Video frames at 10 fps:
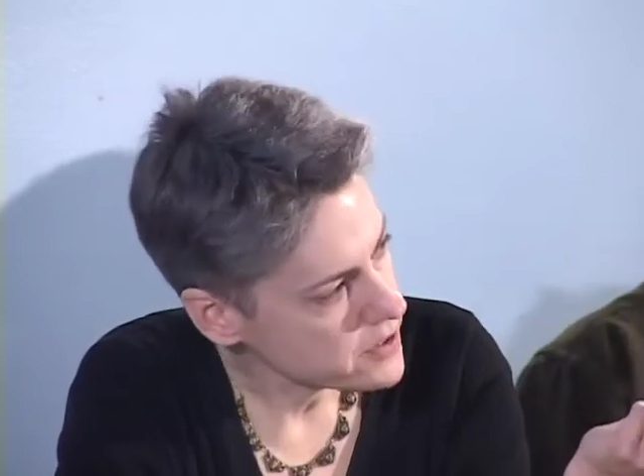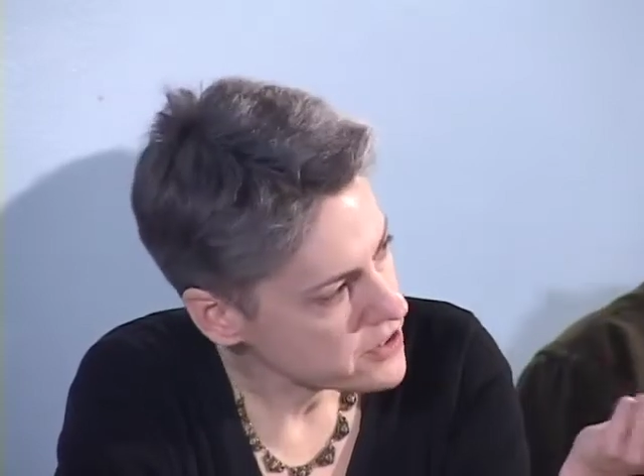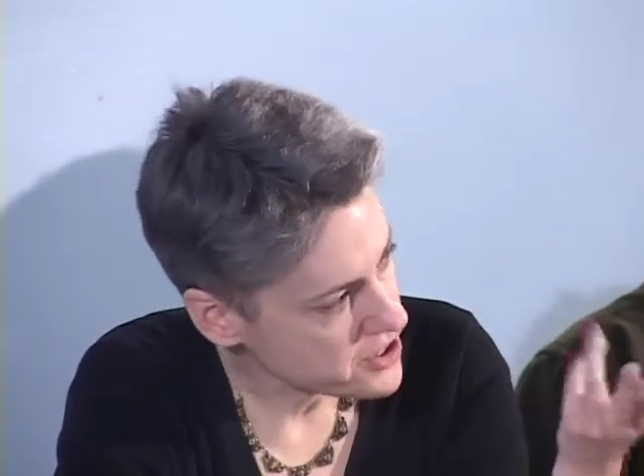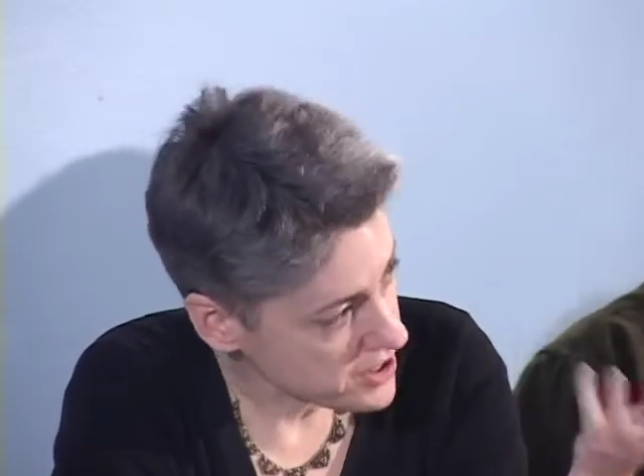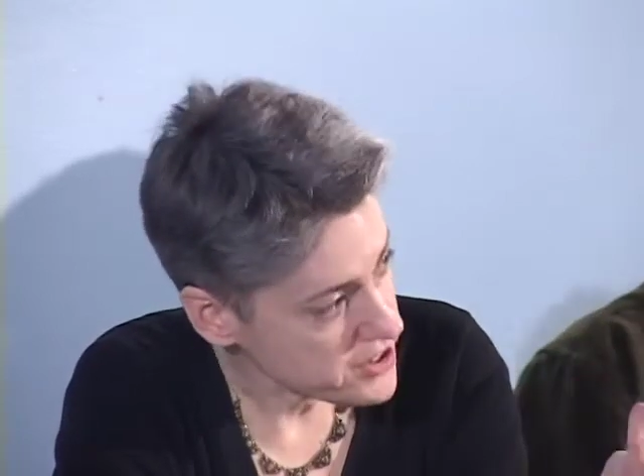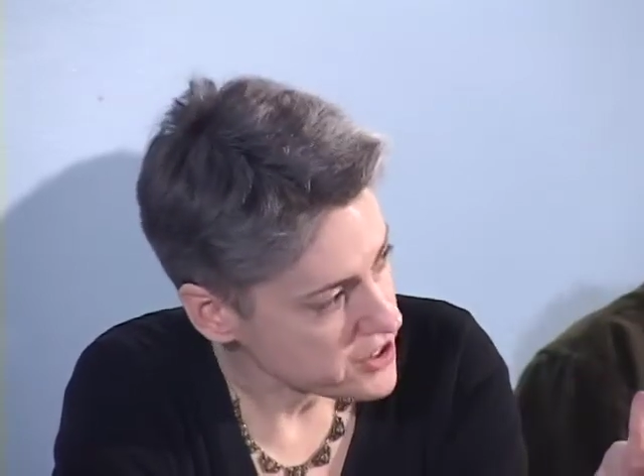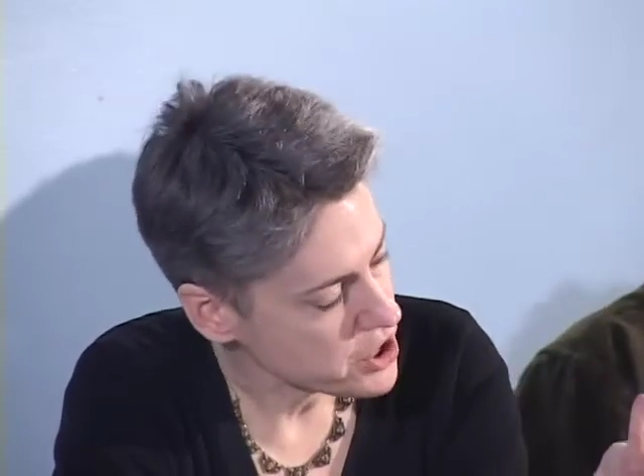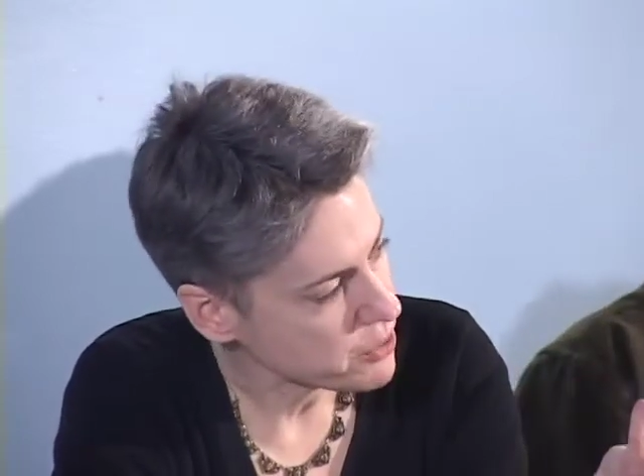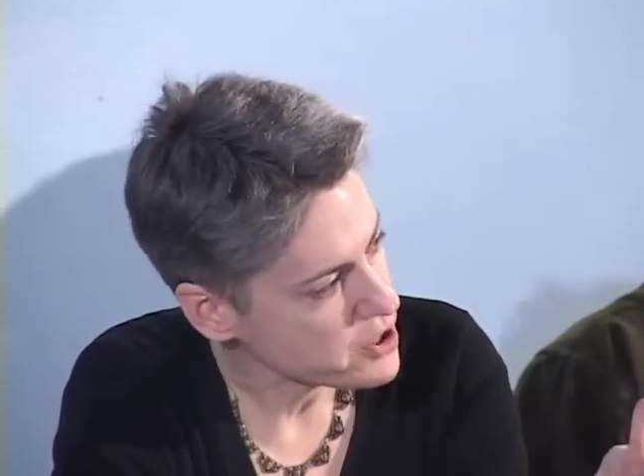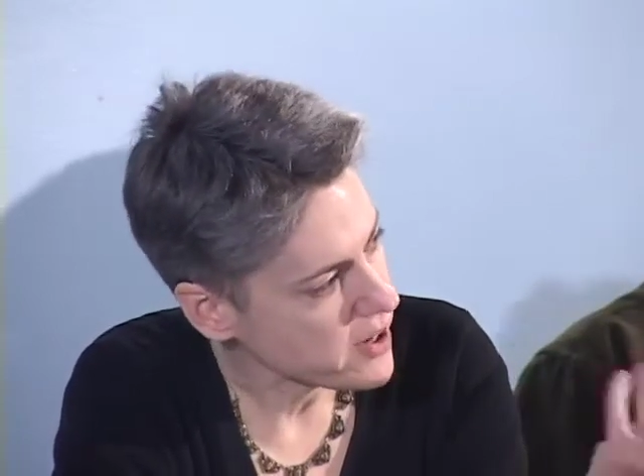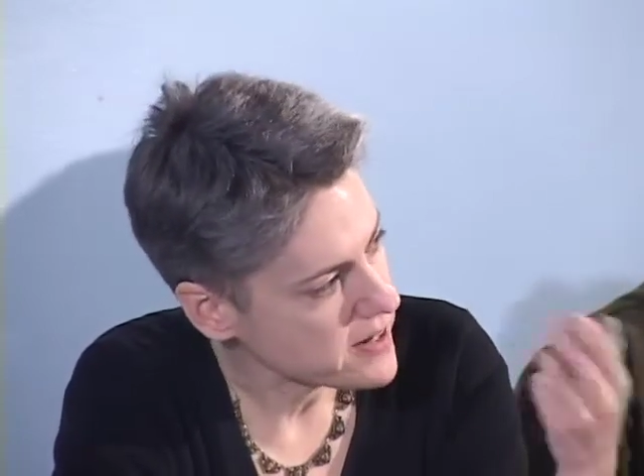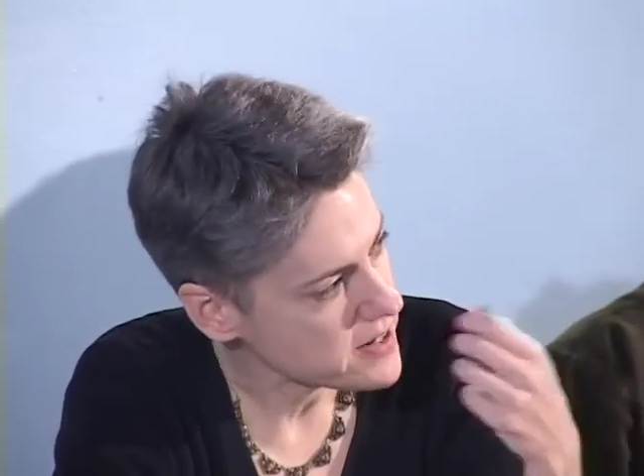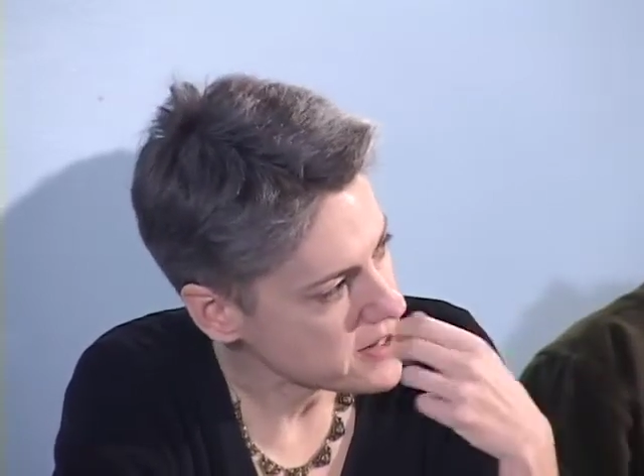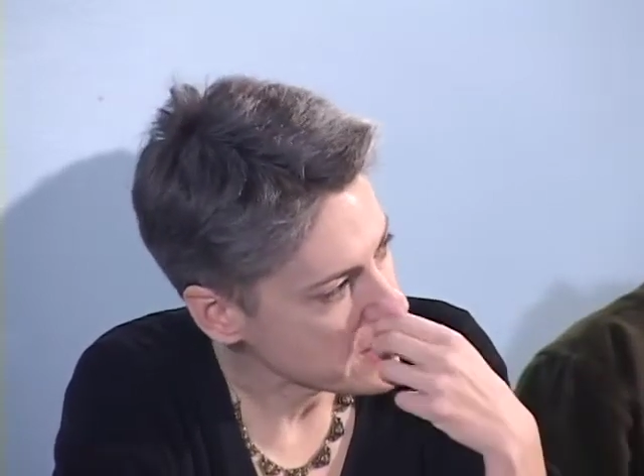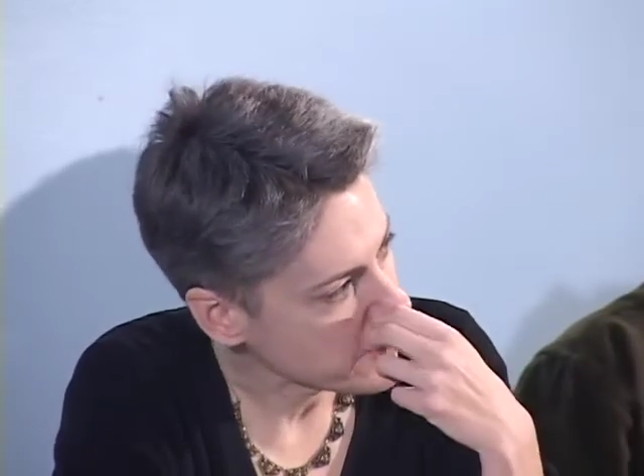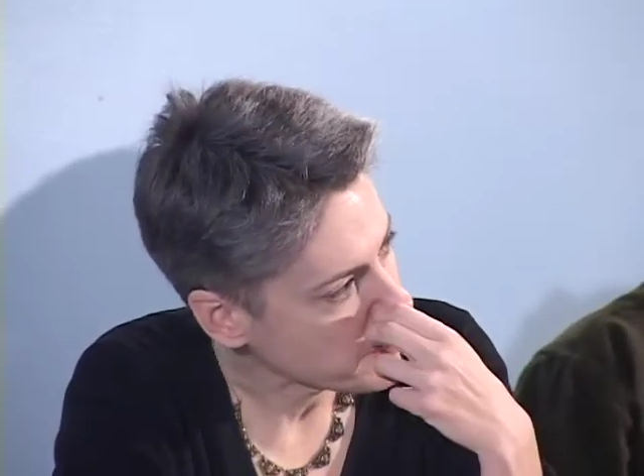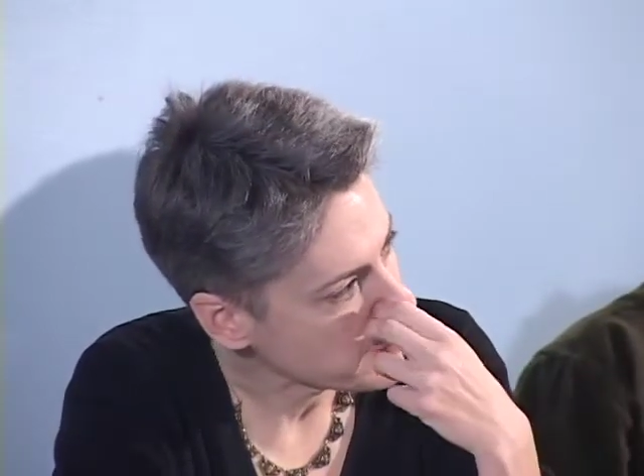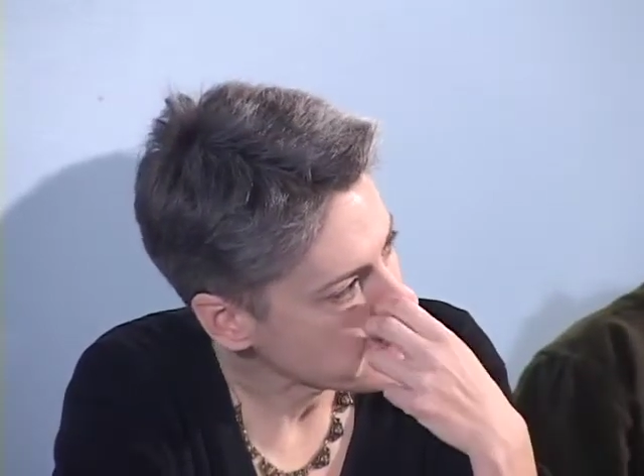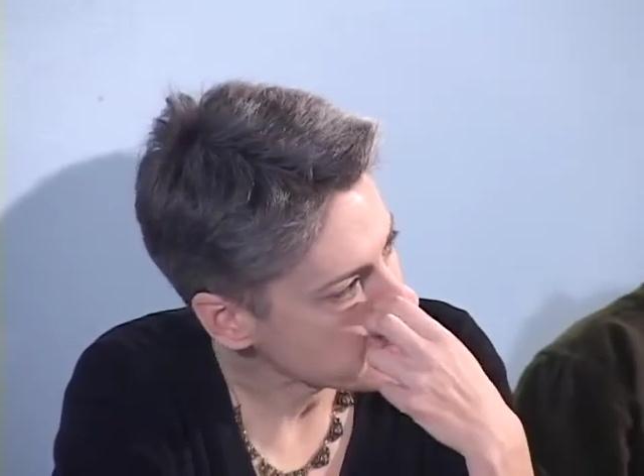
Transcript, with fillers: citizens well, who were trying to save him